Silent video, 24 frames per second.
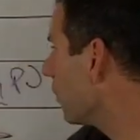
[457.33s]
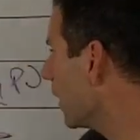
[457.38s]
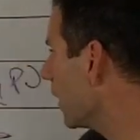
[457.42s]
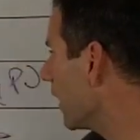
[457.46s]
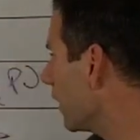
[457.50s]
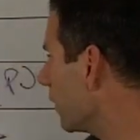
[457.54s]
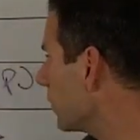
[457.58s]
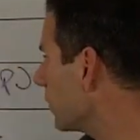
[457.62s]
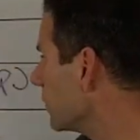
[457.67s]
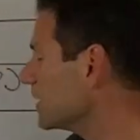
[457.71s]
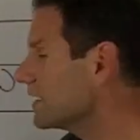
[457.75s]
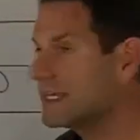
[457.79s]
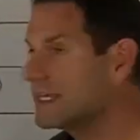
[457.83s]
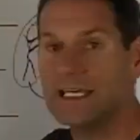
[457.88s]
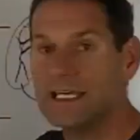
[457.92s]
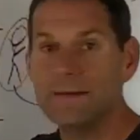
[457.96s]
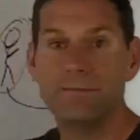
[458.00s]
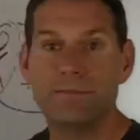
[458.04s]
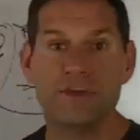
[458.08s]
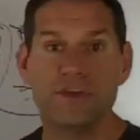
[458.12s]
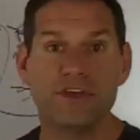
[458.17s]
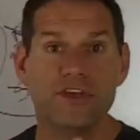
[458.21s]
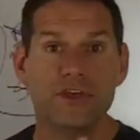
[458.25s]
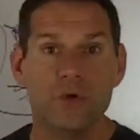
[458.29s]
where we
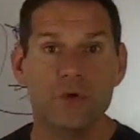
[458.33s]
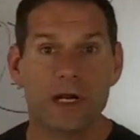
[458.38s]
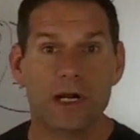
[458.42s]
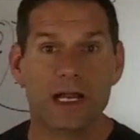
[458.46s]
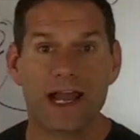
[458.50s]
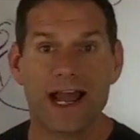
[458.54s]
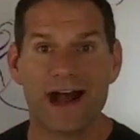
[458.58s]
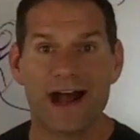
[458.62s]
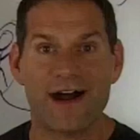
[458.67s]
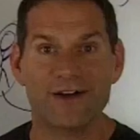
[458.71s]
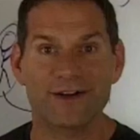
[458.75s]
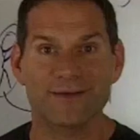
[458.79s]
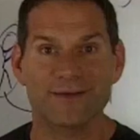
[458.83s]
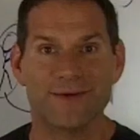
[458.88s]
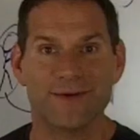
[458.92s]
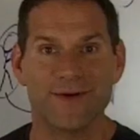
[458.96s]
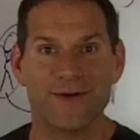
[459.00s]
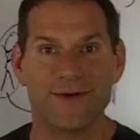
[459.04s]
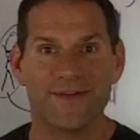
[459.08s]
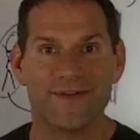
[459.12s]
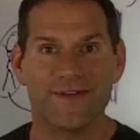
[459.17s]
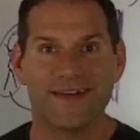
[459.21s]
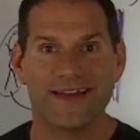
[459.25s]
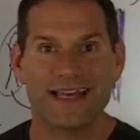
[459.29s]
keep you
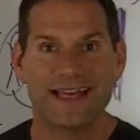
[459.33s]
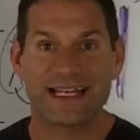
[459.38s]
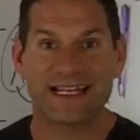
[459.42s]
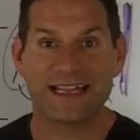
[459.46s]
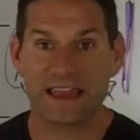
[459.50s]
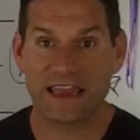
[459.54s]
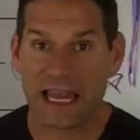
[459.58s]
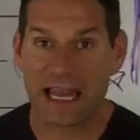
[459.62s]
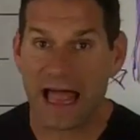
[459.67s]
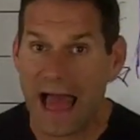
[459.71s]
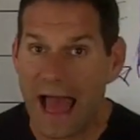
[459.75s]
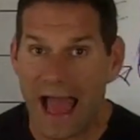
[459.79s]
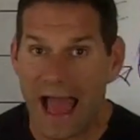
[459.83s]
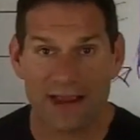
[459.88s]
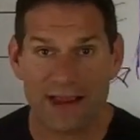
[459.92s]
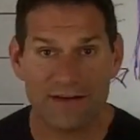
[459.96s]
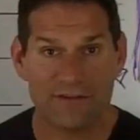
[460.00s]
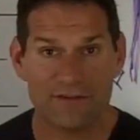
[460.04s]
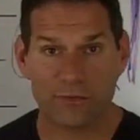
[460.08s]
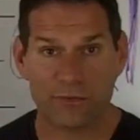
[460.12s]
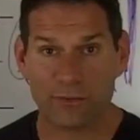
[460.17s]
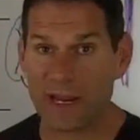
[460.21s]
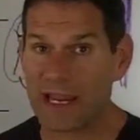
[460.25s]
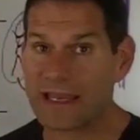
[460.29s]
accountable
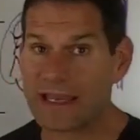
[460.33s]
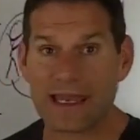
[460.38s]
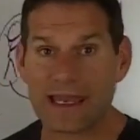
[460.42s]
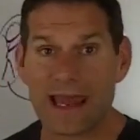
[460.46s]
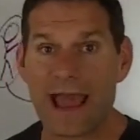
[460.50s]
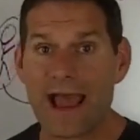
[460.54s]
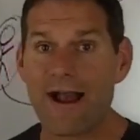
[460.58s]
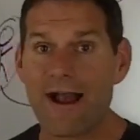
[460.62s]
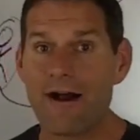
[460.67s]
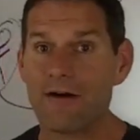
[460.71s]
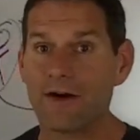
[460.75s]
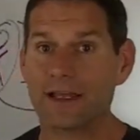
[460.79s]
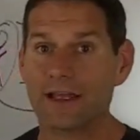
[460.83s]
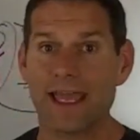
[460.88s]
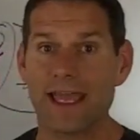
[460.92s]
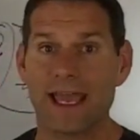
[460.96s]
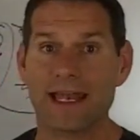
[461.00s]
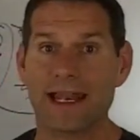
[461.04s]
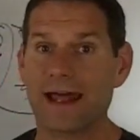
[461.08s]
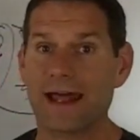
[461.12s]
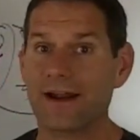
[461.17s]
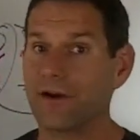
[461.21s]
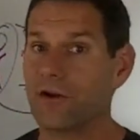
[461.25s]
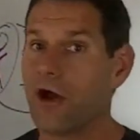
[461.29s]
live. Right now,
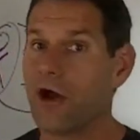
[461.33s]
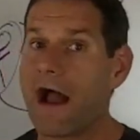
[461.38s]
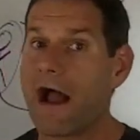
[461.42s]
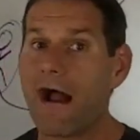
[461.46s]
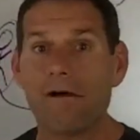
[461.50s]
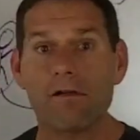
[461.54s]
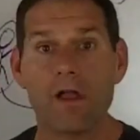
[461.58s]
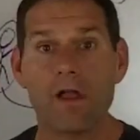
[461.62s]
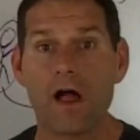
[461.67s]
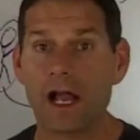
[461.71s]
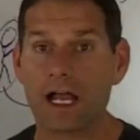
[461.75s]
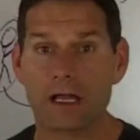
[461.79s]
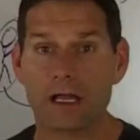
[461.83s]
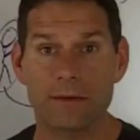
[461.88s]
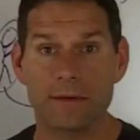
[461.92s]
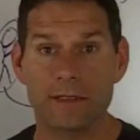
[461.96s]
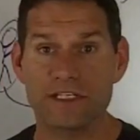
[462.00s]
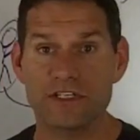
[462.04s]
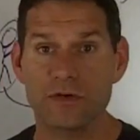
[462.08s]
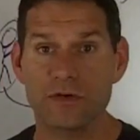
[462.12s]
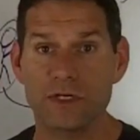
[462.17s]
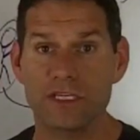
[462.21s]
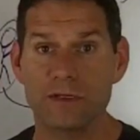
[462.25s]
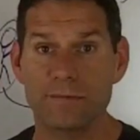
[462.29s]
again, I don't know how long I'll
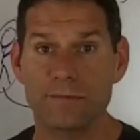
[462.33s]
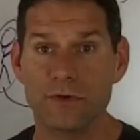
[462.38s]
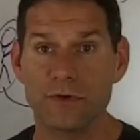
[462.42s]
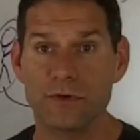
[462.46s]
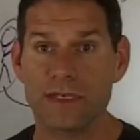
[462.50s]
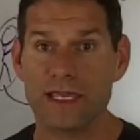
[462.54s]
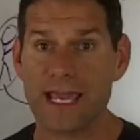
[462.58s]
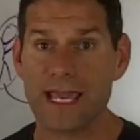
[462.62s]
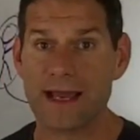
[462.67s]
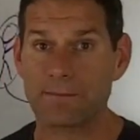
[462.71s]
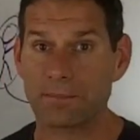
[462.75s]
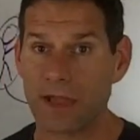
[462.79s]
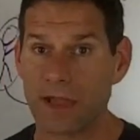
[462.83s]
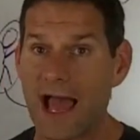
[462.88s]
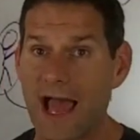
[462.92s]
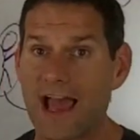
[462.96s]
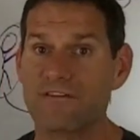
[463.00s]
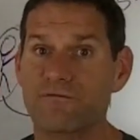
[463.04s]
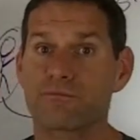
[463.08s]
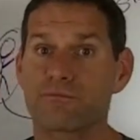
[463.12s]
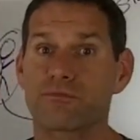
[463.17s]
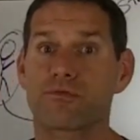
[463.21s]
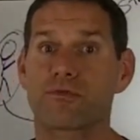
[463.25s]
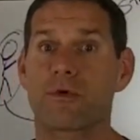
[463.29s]
be doing the boot camp
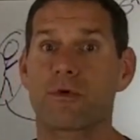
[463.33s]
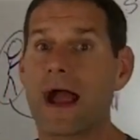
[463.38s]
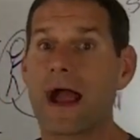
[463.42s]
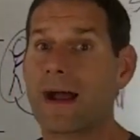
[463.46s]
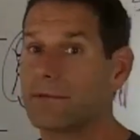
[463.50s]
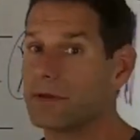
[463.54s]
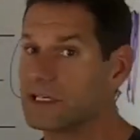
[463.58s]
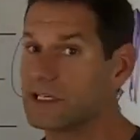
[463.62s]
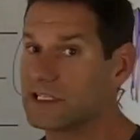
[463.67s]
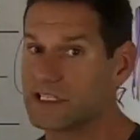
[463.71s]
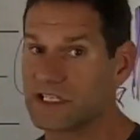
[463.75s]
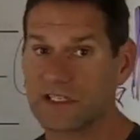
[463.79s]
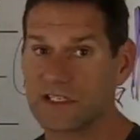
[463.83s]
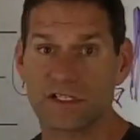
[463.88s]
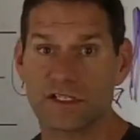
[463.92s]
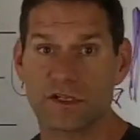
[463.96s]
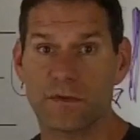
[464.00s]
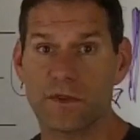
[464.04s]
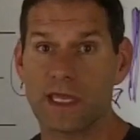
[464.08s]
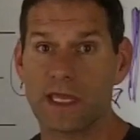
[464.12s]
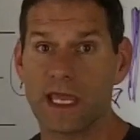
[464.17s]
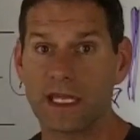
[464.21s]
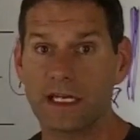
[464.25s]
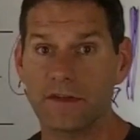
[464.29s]
live, probably just
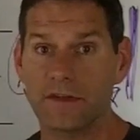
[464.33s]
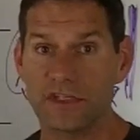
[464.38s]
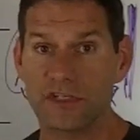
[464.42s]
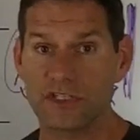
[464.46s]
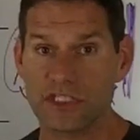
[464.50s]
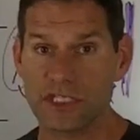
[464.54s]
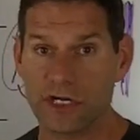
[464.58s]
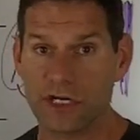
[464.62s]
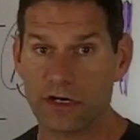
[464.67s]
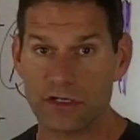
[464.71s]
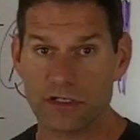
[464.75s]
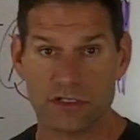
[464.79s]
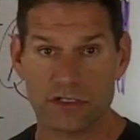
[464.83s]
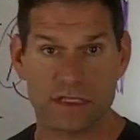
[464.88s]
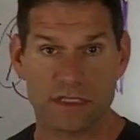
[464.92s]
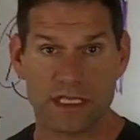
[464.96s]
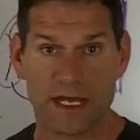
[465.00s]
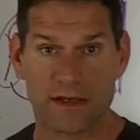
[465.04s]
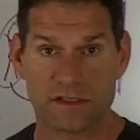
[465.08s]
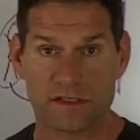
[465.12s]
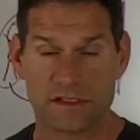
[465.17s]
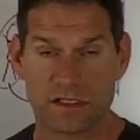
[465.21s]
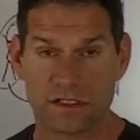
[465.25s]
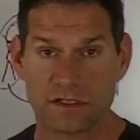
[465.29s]
till the end of this year,
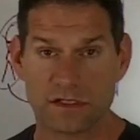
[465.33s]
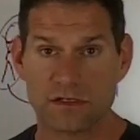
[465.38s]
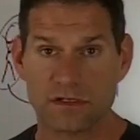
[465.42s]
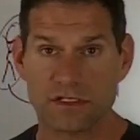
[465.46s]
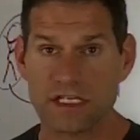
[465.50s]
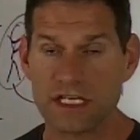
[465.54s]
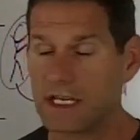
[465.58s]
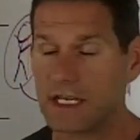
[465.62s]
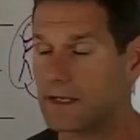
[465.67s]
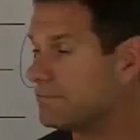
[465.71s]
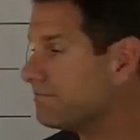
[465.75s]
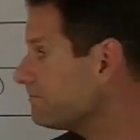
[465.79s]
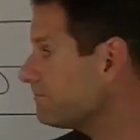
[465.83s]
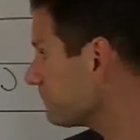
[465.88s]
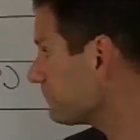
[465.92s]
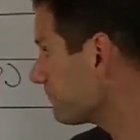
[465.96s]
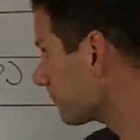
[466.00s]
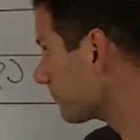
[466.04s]
2013.